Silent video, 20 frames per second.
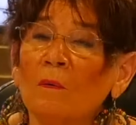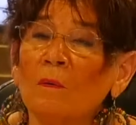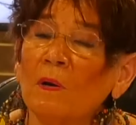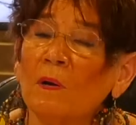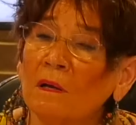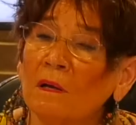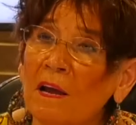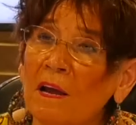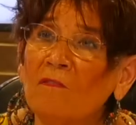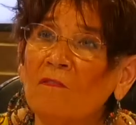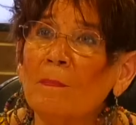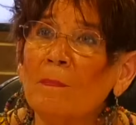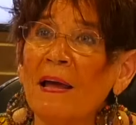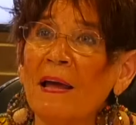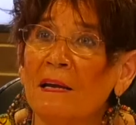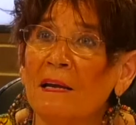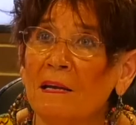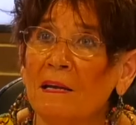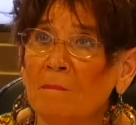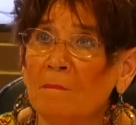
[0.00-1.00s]
well,
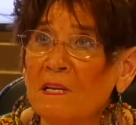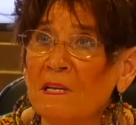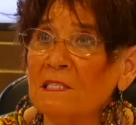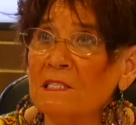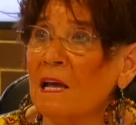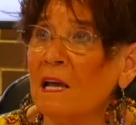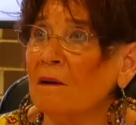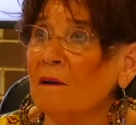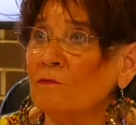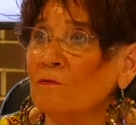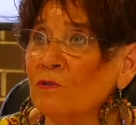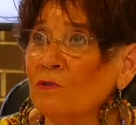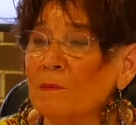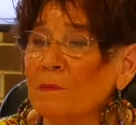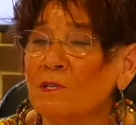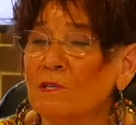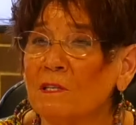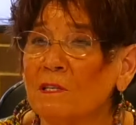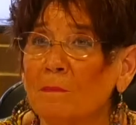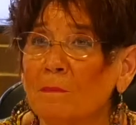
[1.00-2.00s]
everybody didn't miss out on
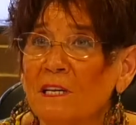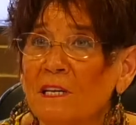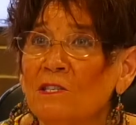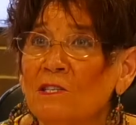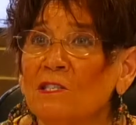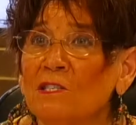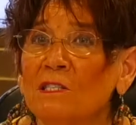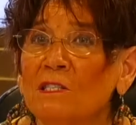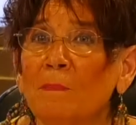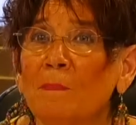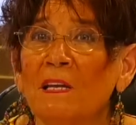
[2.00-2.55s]
trips to the beaches,